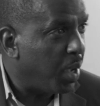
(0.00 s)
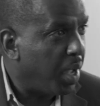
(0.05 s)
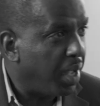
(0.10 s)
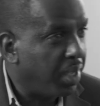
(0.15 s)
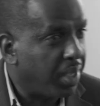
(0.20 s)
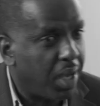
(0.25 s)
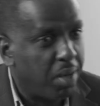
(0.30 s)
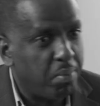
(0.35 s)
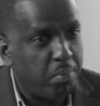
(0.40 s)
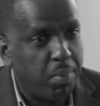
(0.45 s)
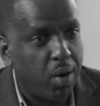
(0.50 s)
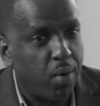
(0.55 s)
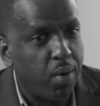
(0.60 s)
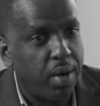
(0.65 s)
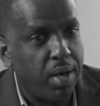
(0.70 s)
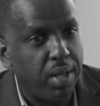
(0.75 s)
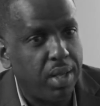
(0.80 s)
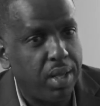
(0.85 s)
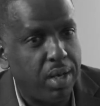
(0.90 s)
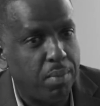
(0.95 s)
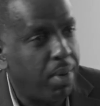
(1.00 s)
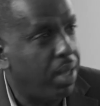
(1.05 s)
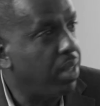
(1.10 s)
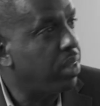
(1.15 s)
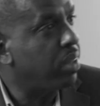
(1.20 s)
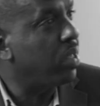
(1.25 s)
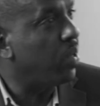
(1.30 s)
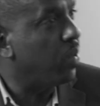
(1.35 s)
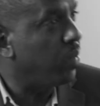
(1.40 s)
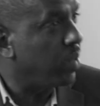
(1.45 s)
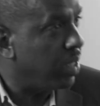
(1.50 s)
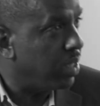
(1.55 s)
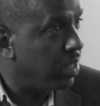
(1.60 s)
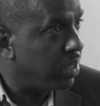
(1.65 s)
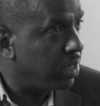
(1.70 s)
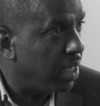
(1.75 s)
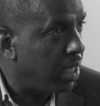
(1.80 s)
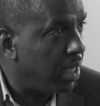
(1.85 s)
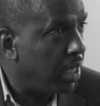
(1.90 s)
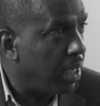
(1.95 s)
I got married in my
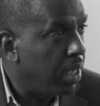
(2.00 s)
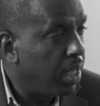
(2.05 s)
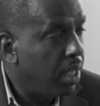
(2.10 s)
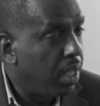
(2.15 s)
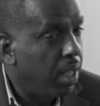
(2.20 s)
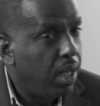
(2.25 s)
30s and